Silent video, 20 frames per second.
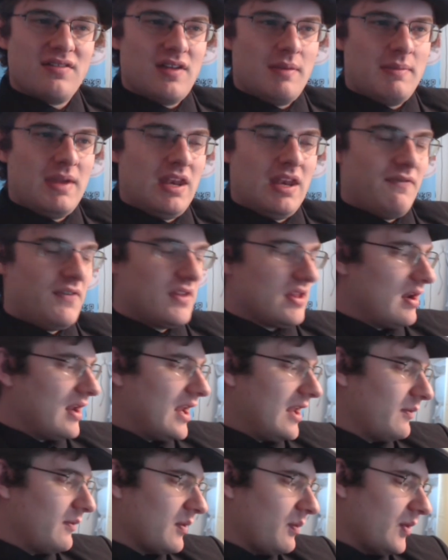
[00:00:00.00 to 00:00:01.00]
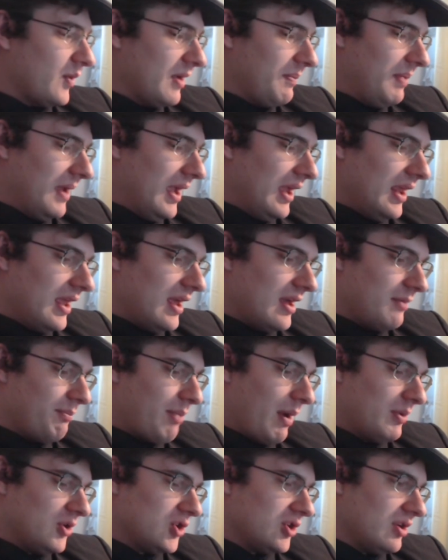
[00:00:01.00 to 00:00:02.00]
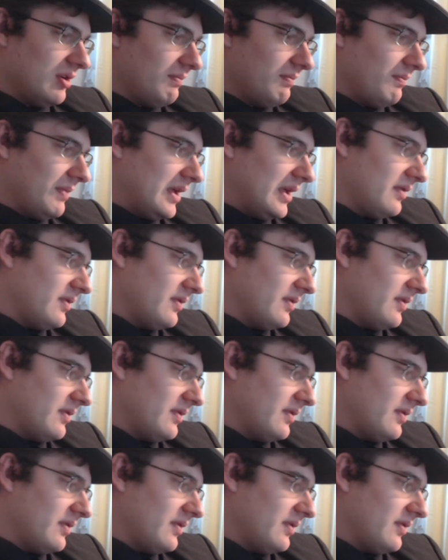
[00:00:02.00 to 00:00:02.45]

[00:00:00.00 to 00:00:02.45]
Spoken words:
I mean, if it's on Wikipedia, it probably shouldn't be